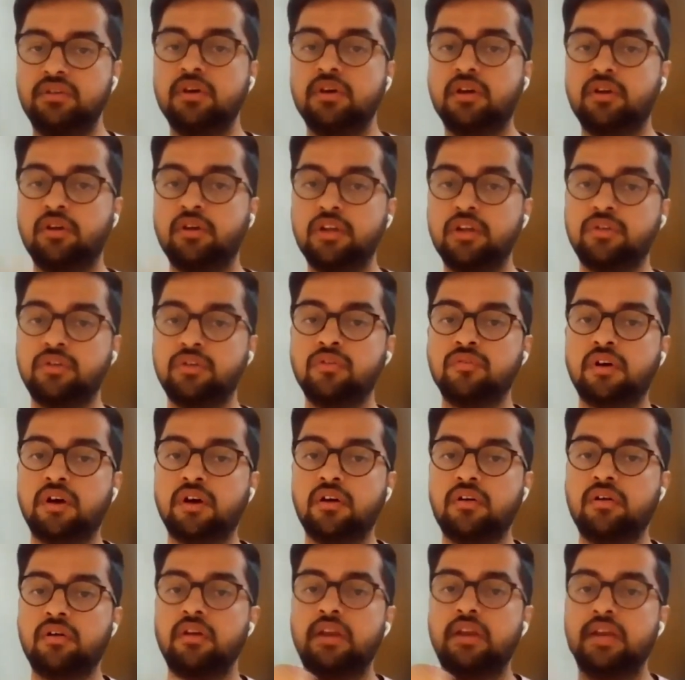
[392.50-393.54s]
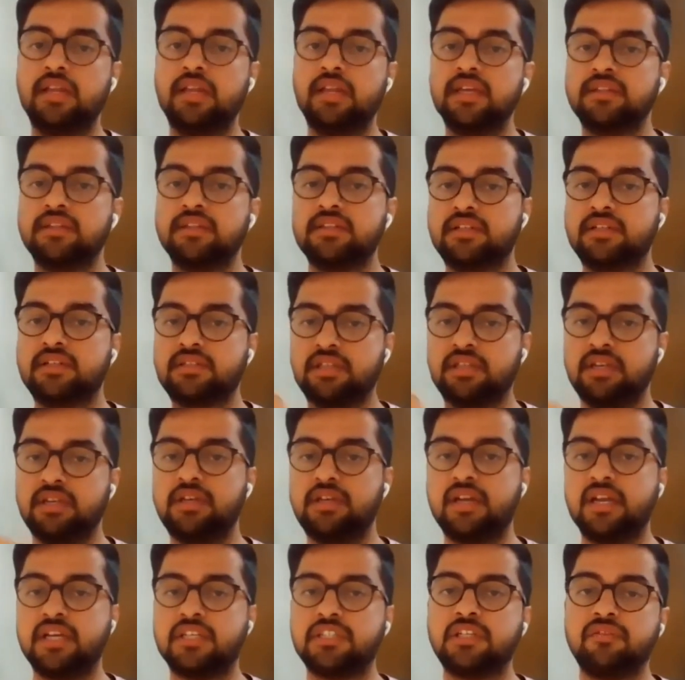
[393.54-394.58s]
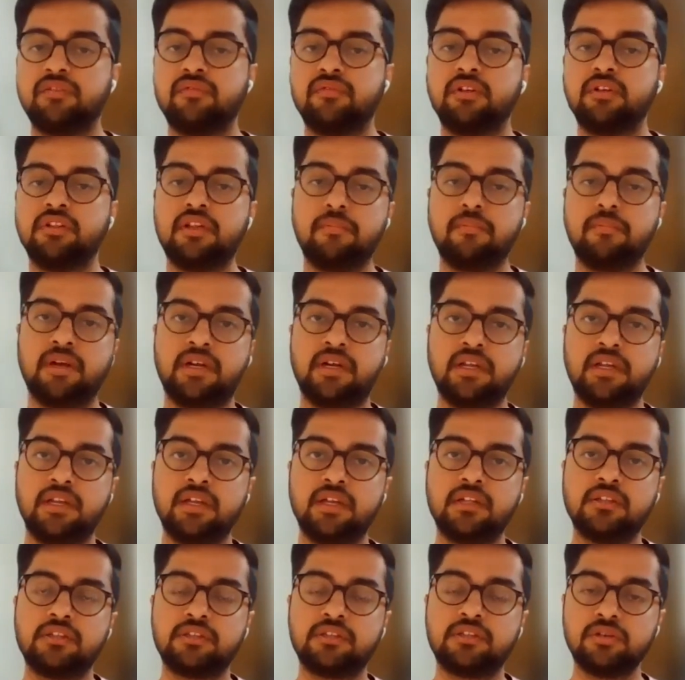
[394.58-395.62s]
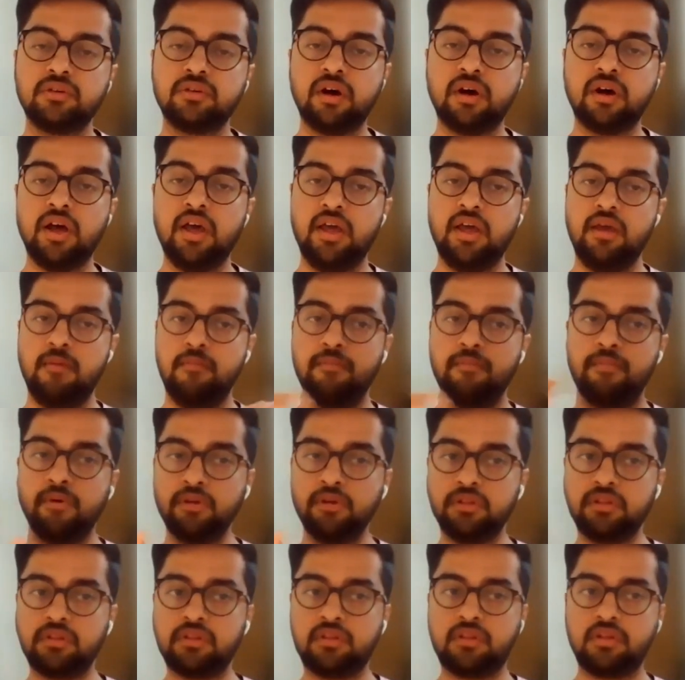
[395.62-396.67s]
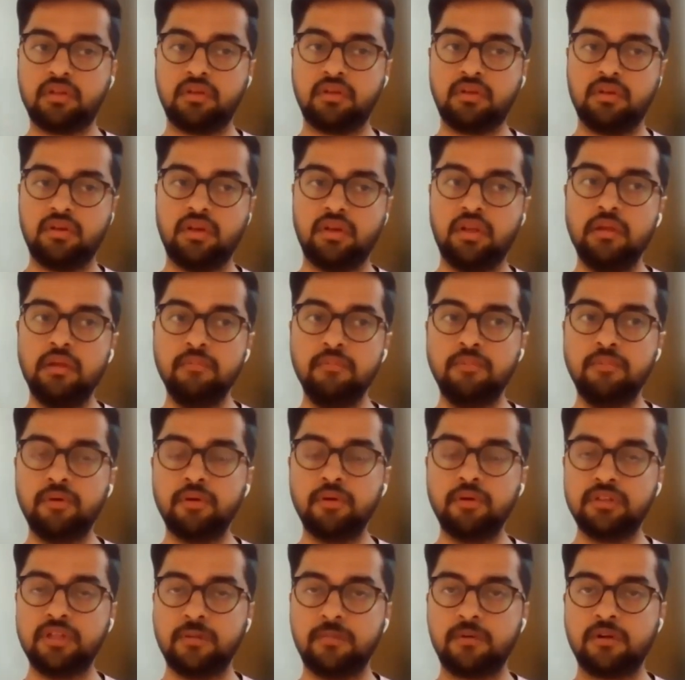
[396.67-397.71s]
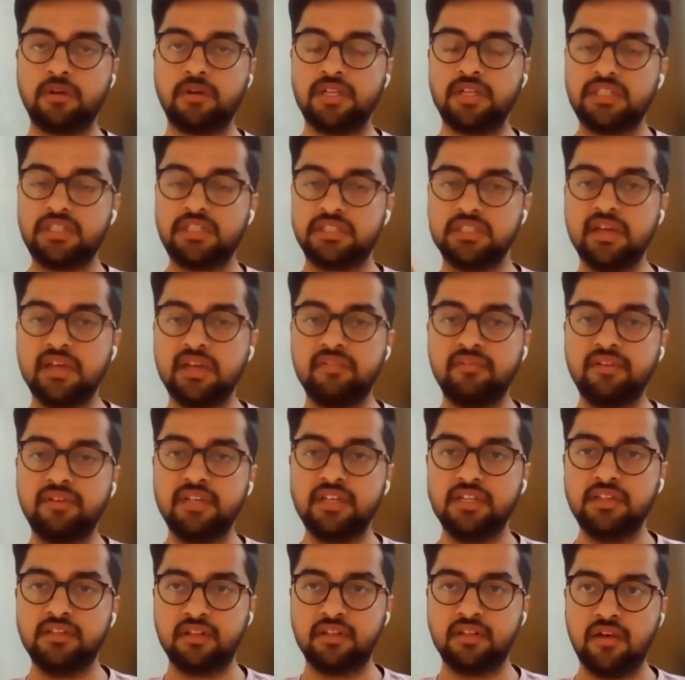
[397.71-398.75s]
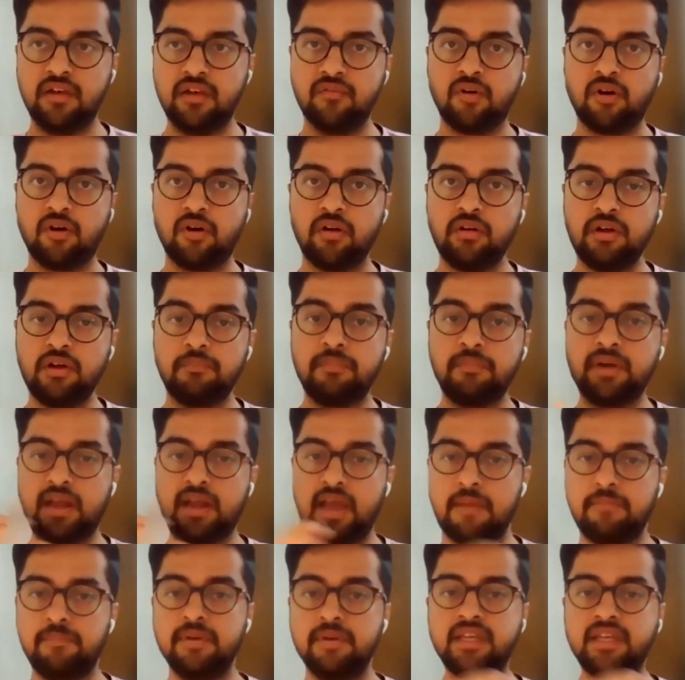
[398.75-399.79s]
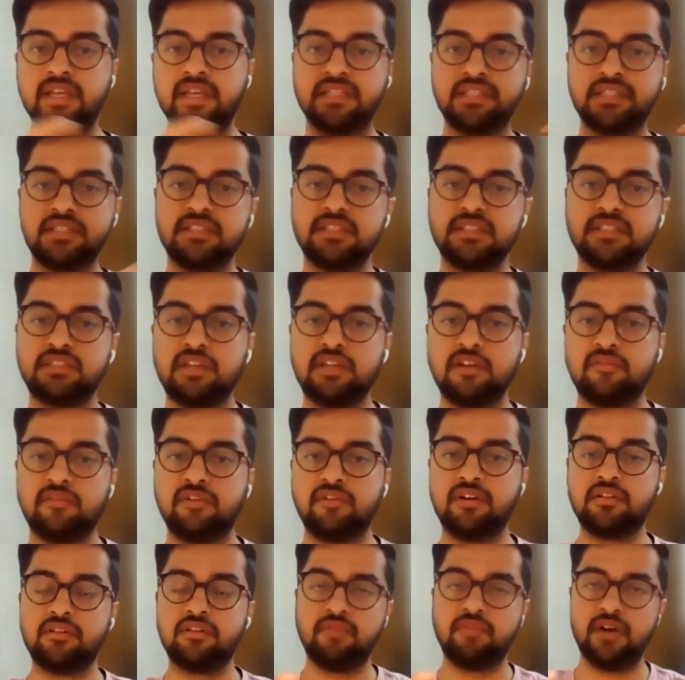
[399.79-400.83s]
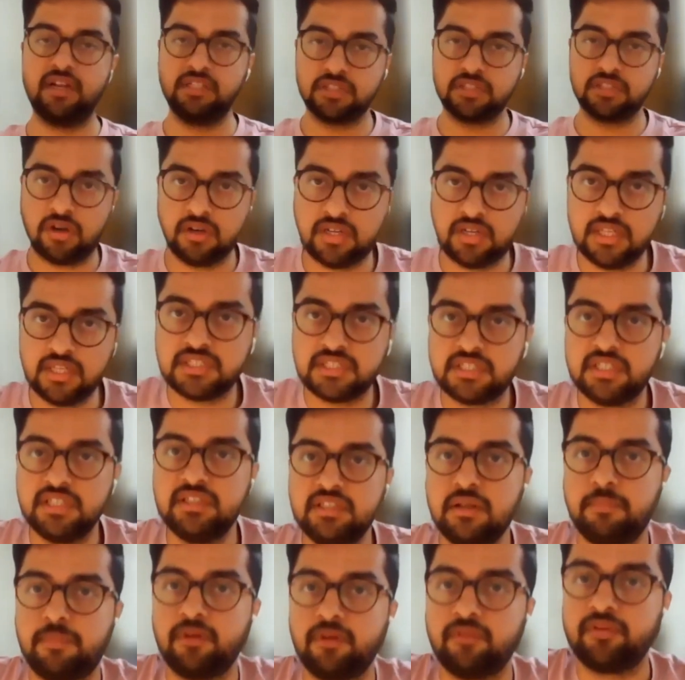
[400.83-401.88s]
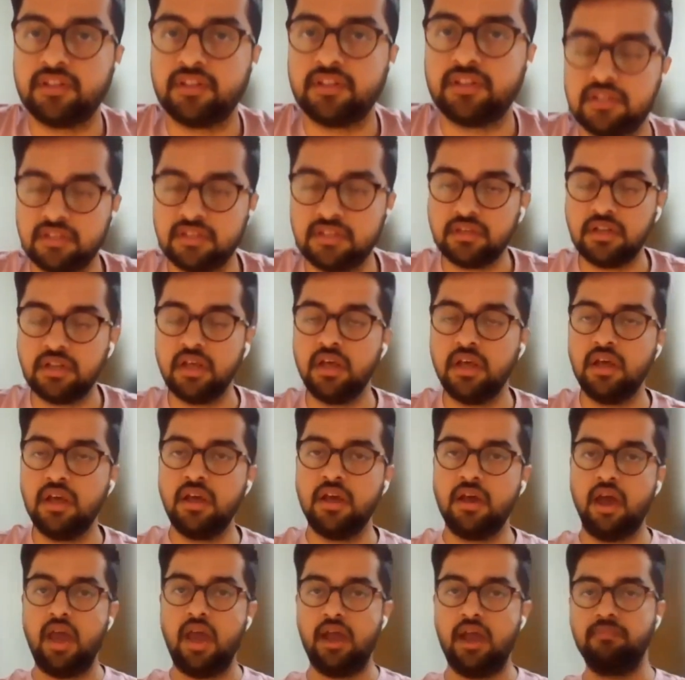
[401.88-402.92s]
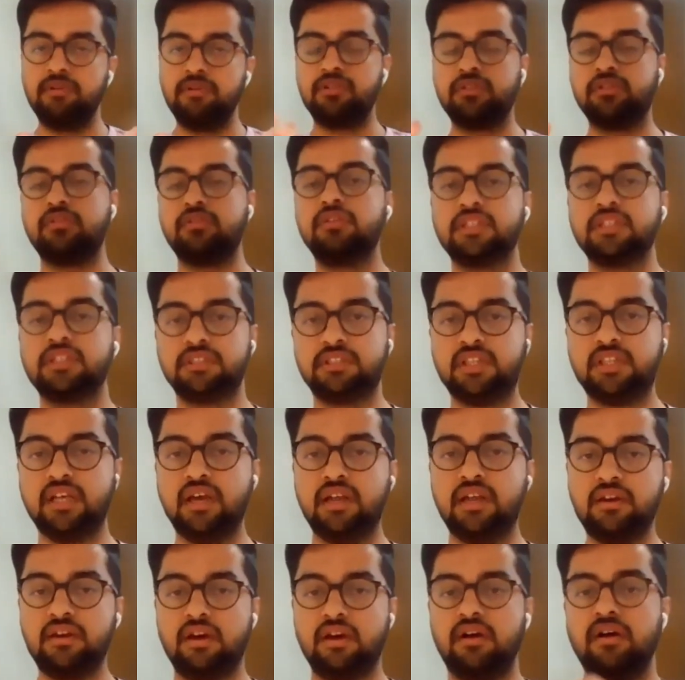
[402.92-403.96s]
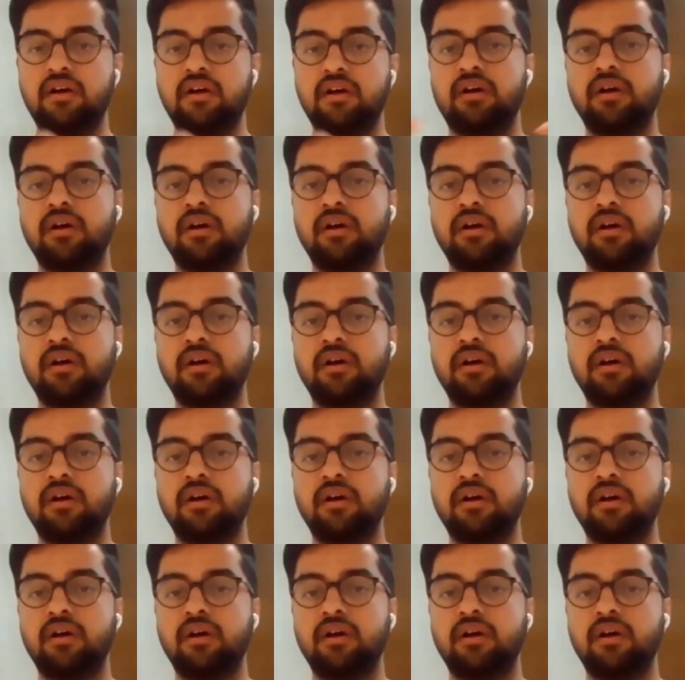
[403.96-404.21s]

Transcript: you are going to work on lasers interaction with the material. So both in both the projects, CFD is involved, but applications is different. So while shortlisting the professor and students can